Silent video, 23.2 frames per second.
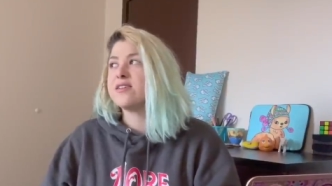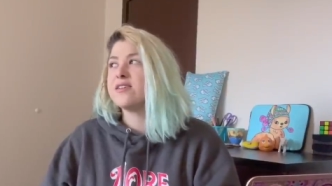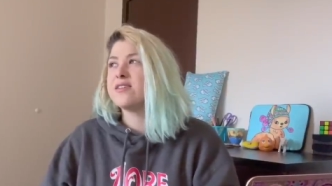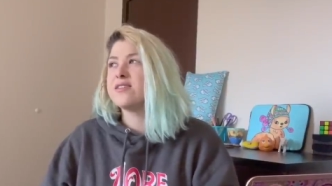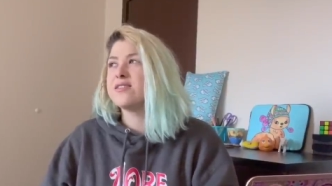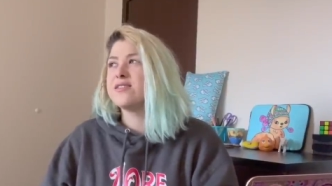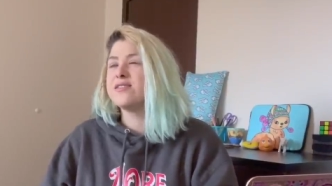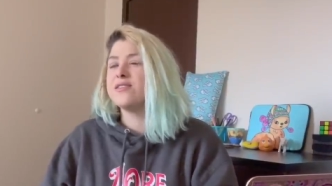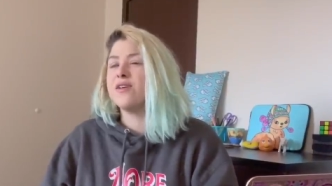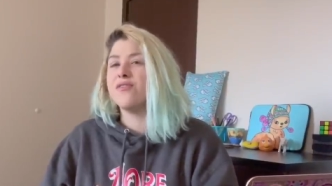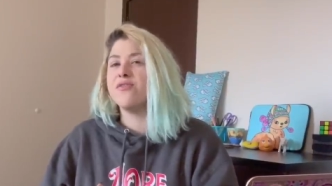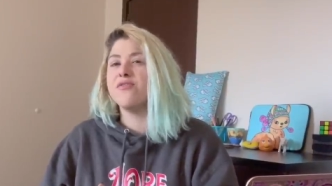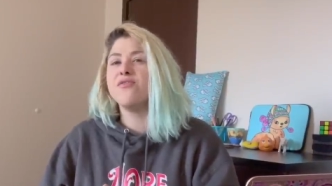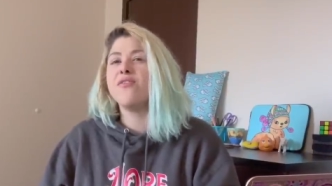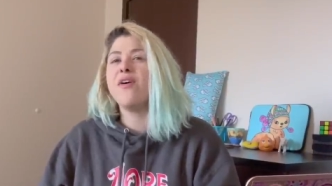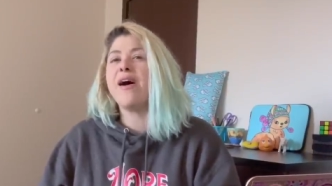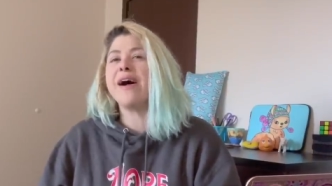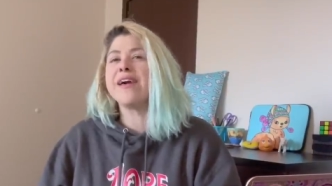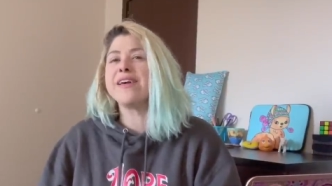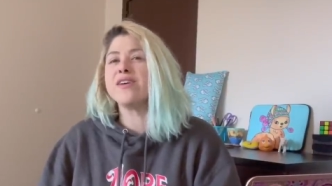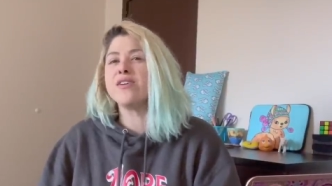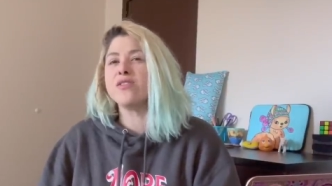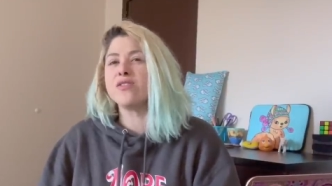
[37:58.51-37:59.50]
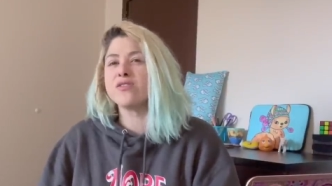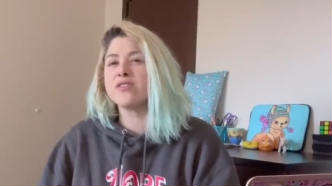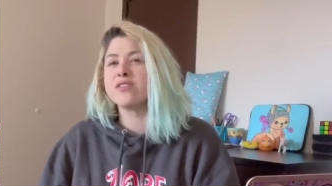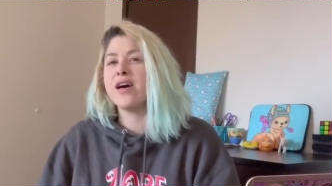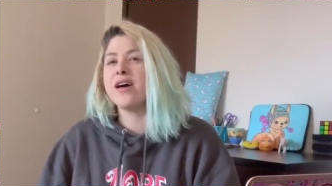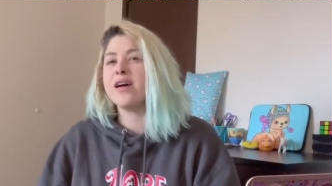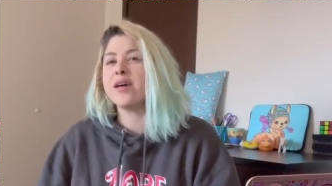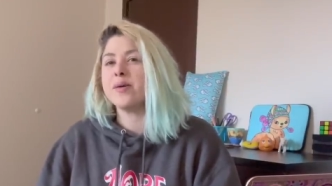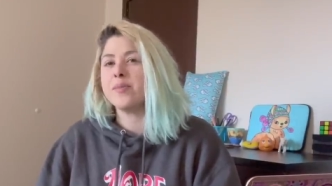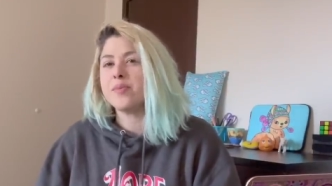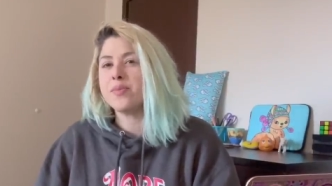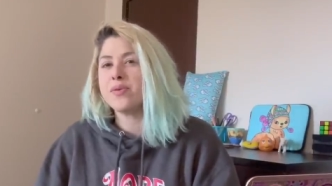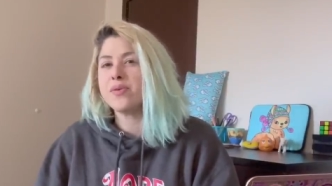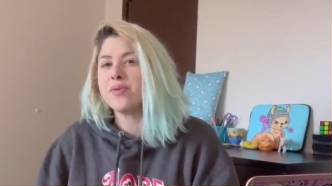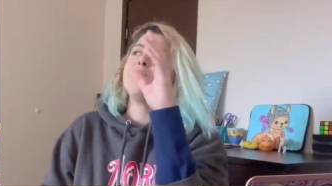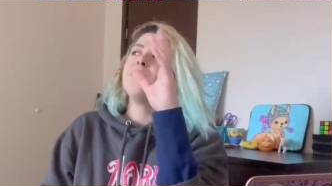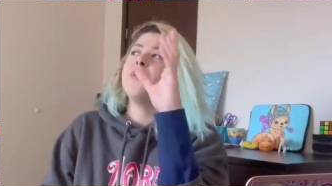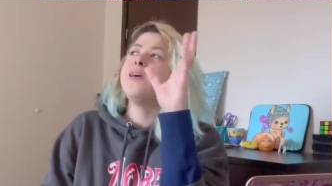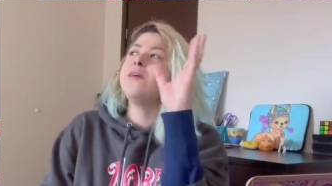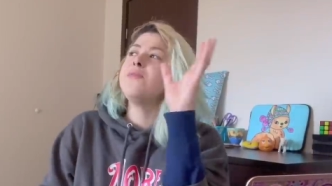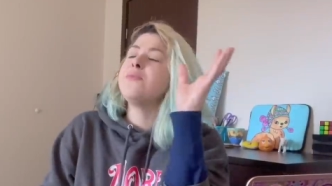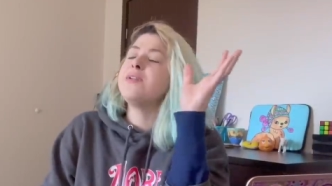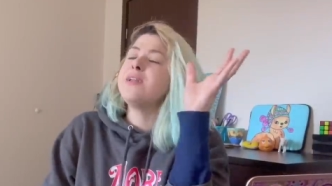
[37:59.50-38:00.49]
the file type.
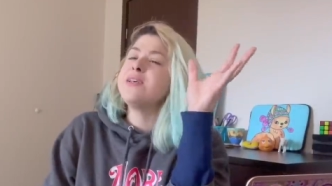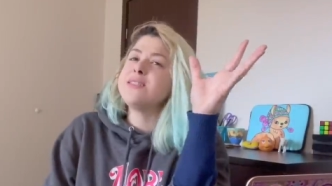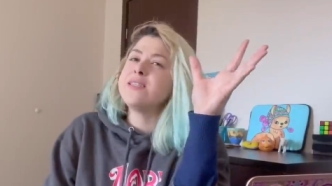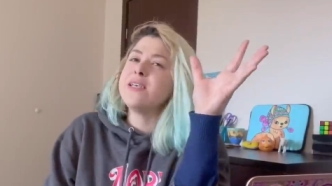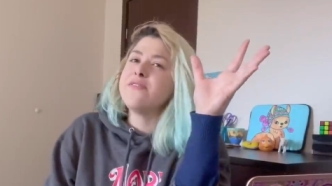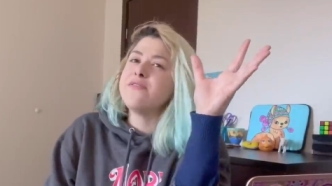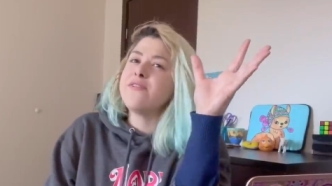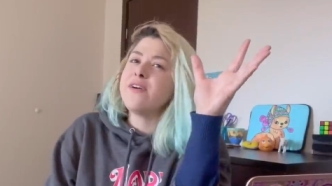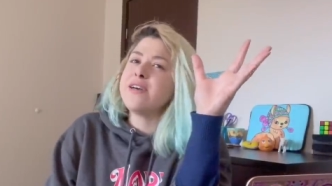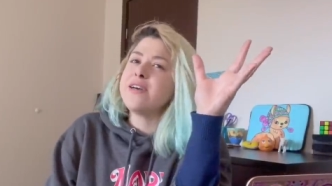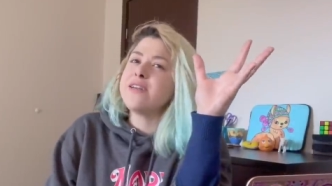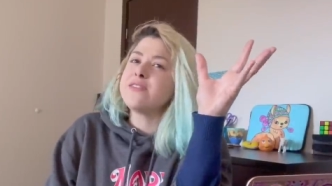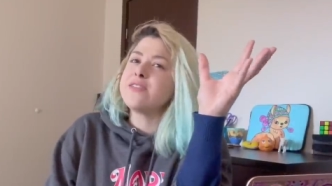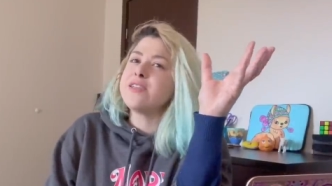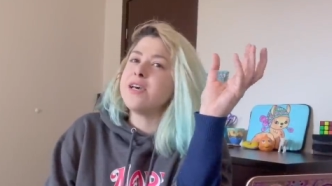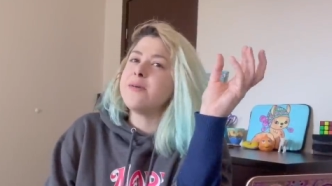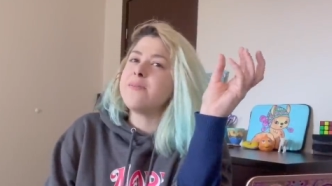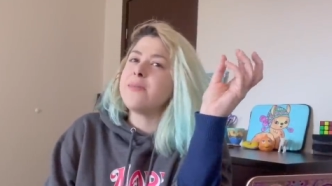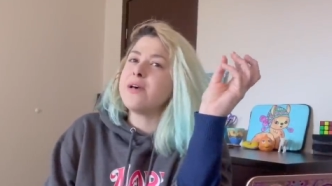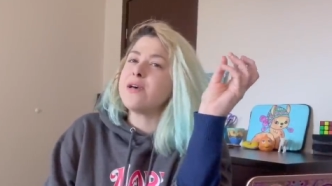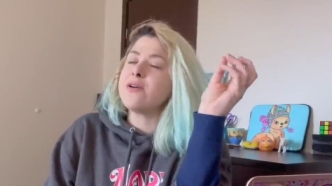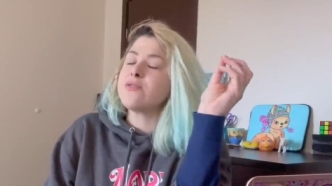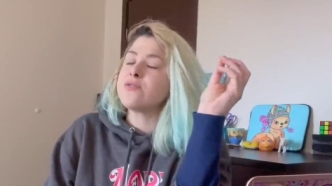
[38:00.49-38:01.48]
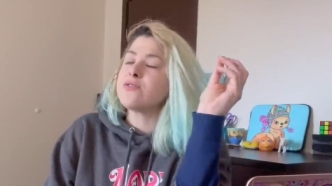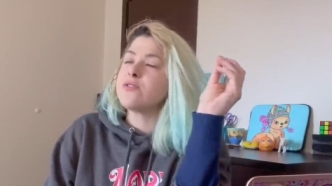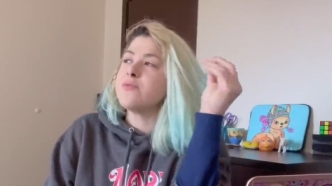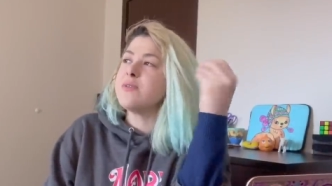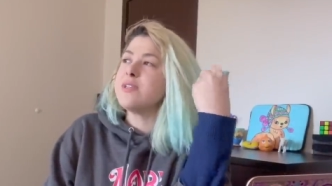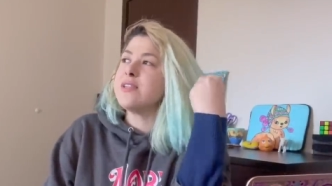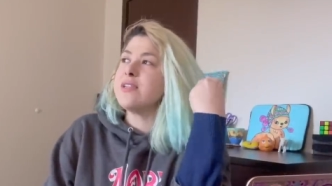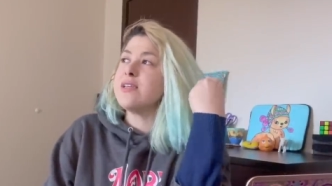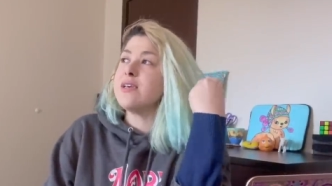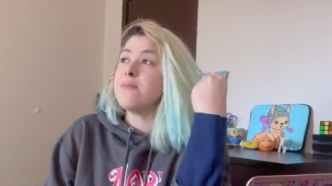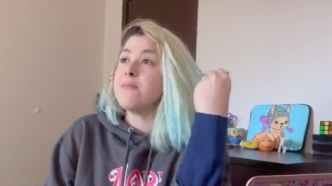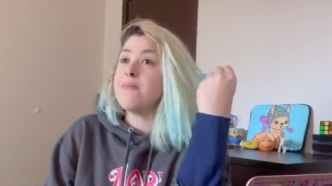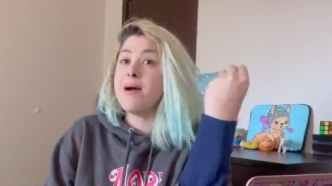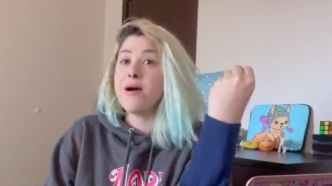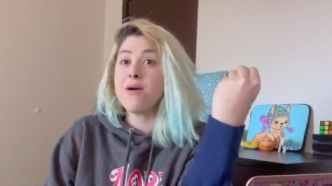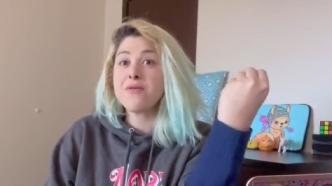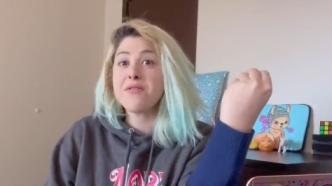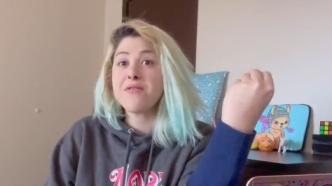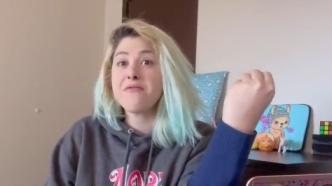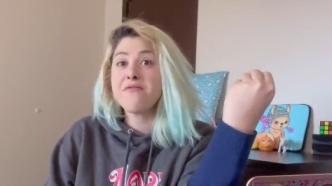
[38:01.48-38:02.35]
And when I say file type, I also mean the amount of